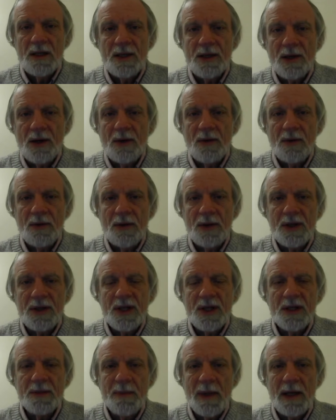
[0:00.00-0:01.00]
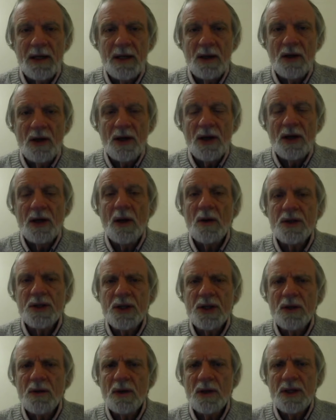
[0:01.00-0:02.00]
So this has been good, and
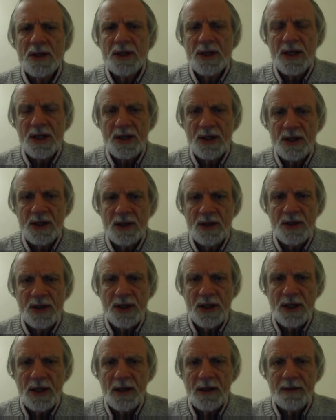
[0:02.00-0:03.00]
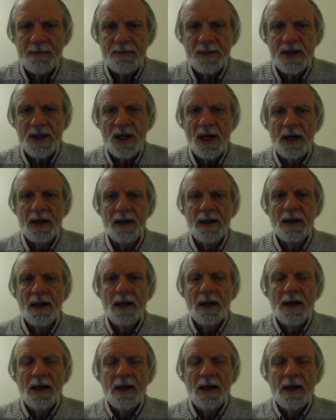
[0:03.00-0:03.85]
also his sister's uh, son.